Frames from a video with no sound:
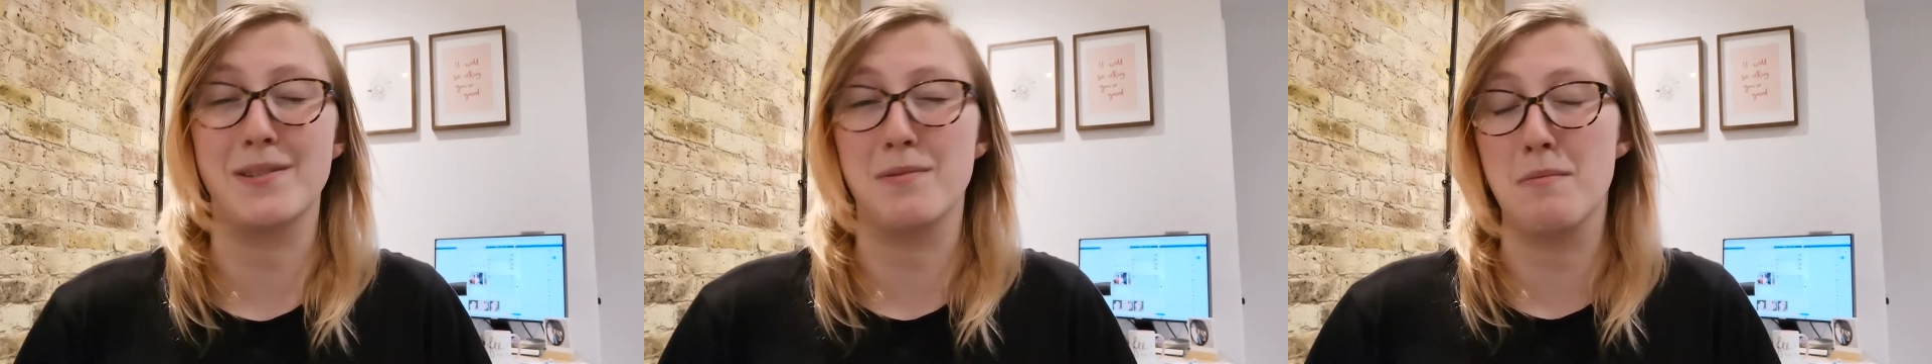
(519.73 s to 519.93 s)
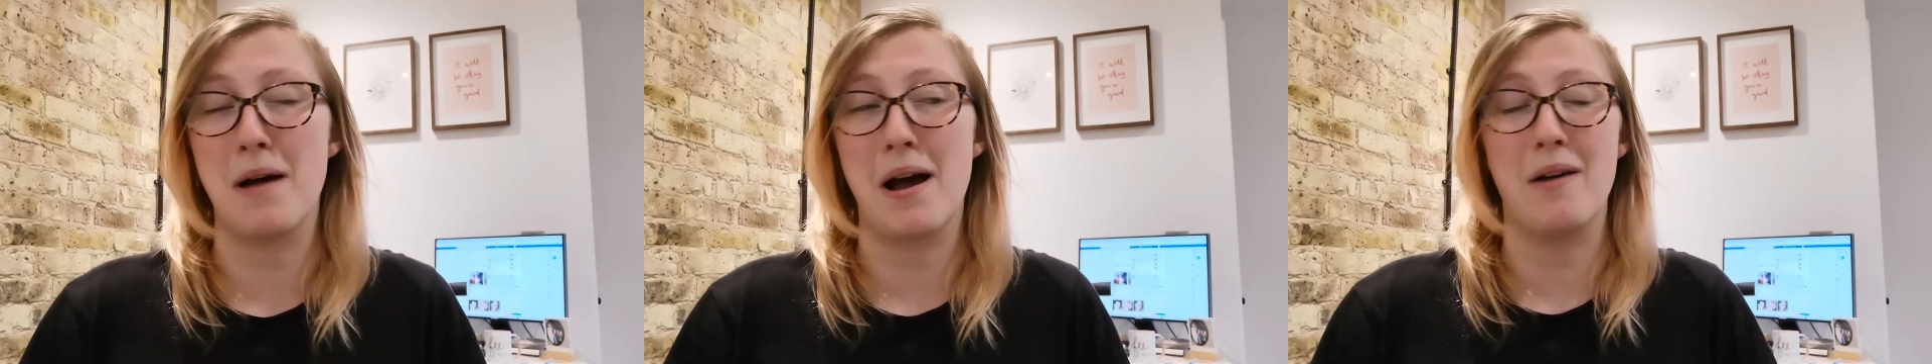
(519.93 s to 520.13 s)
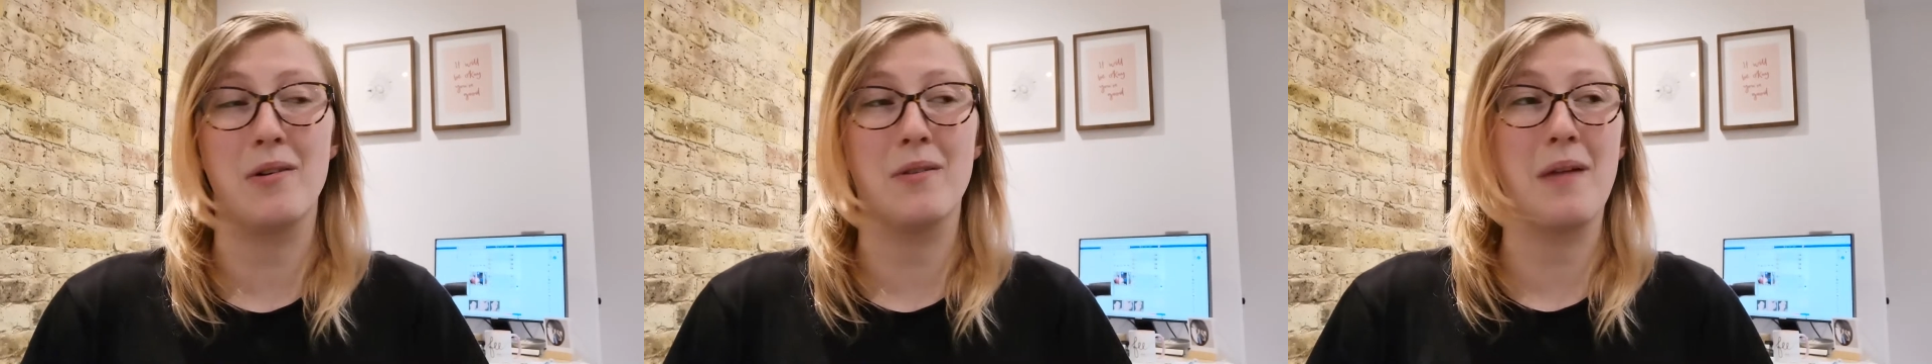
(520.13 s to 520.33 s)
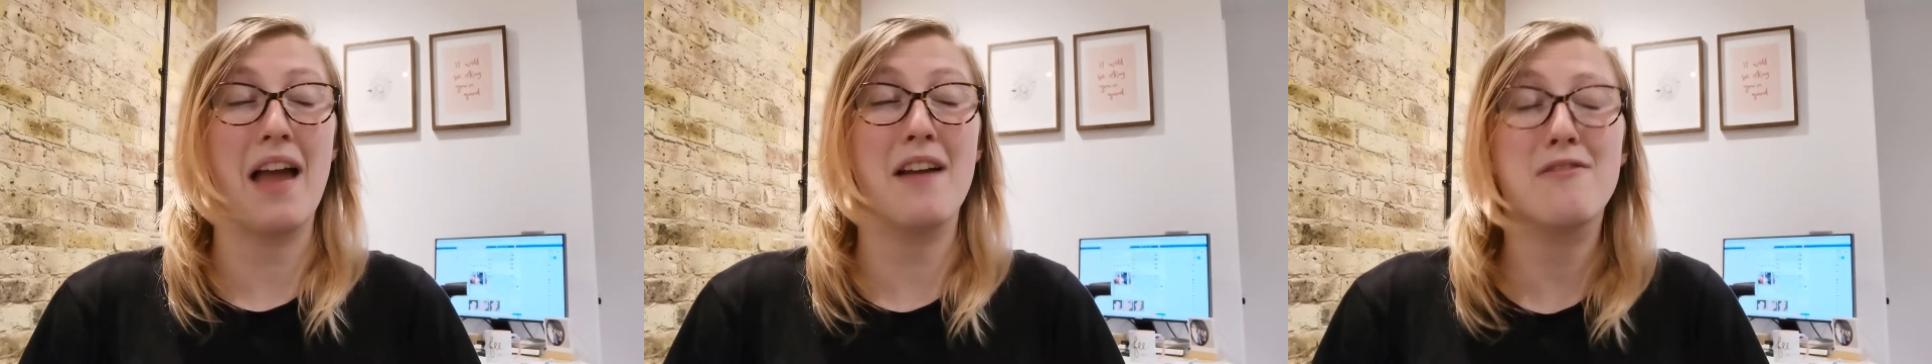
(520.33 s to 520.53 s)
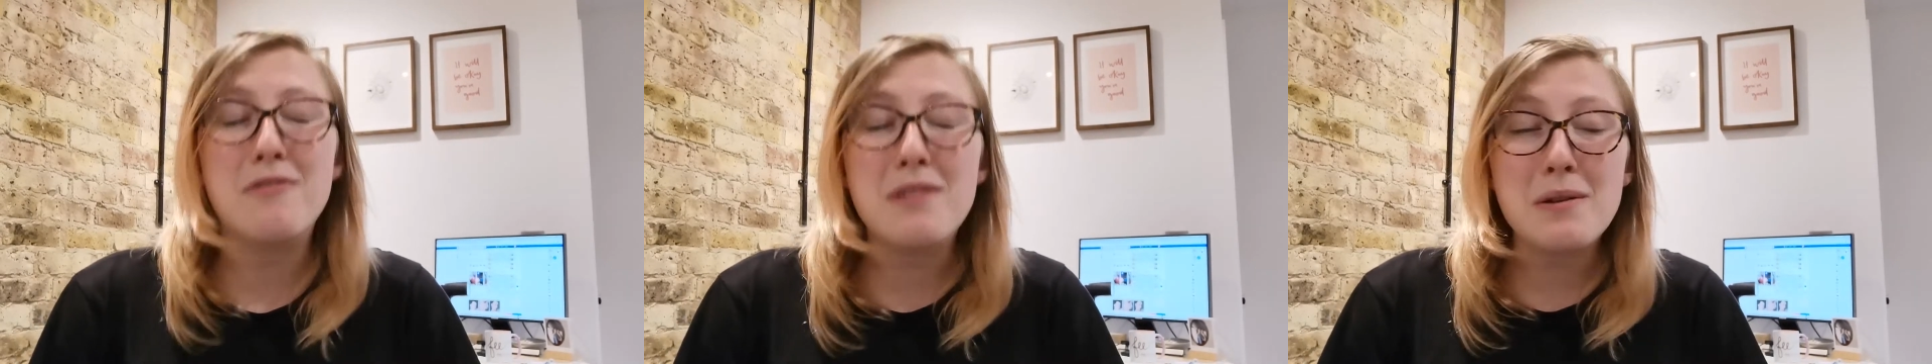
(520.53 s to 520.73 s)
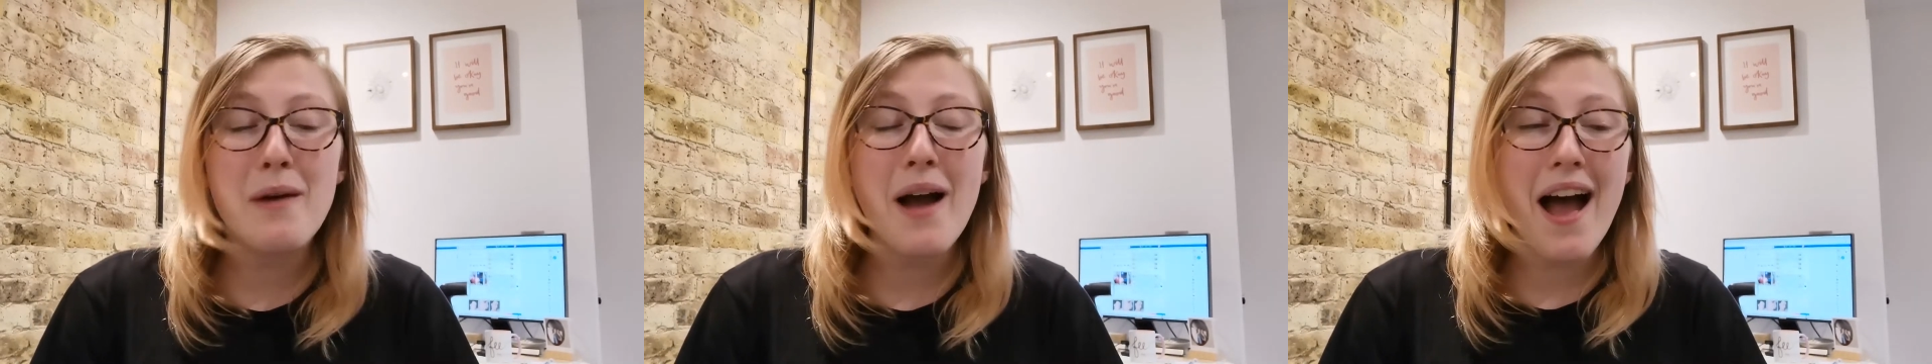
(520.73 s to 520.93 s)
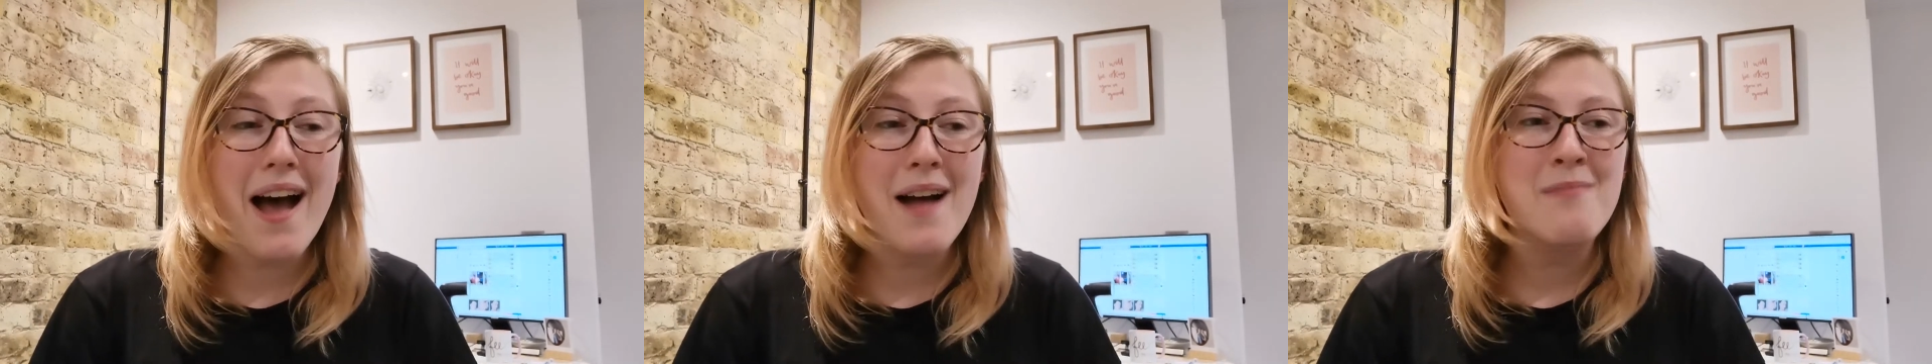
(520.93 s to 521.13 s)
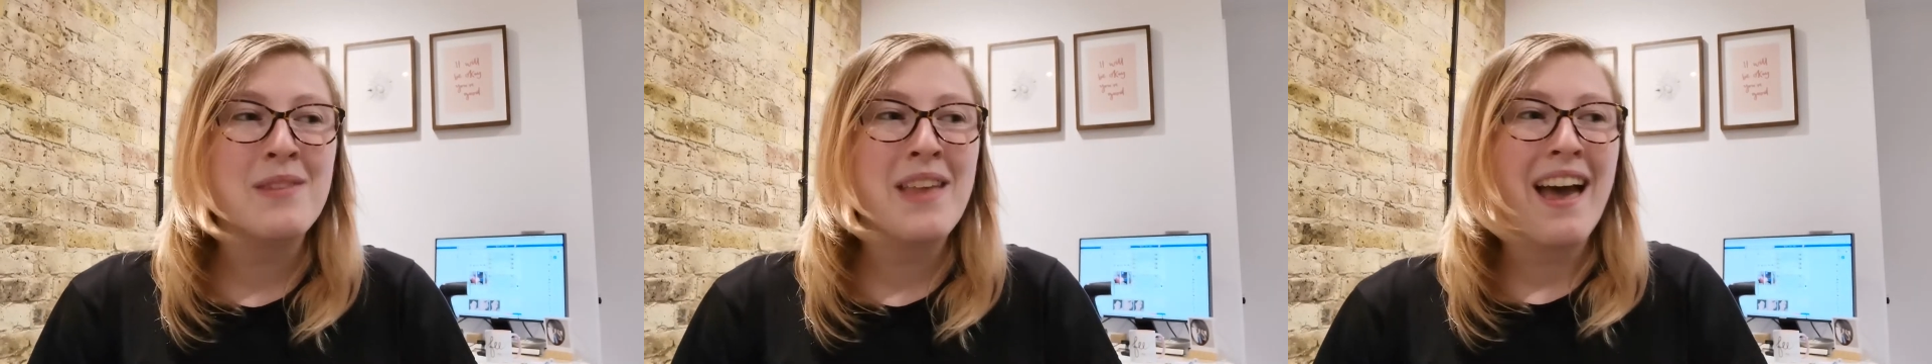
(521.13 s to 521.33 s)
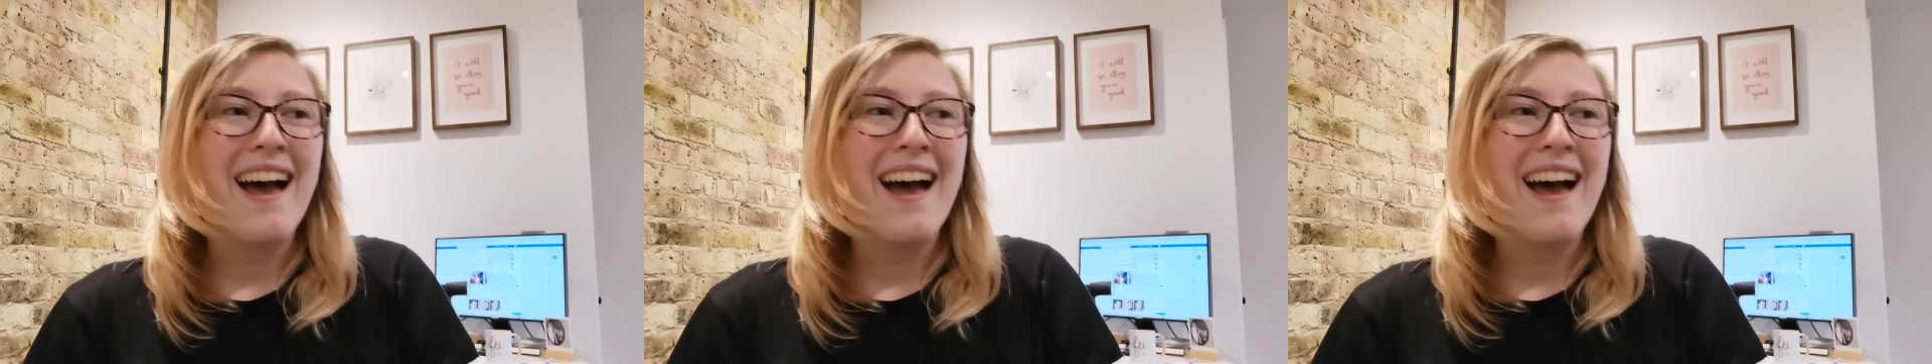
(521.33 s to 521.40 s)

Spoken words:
them about everywhere.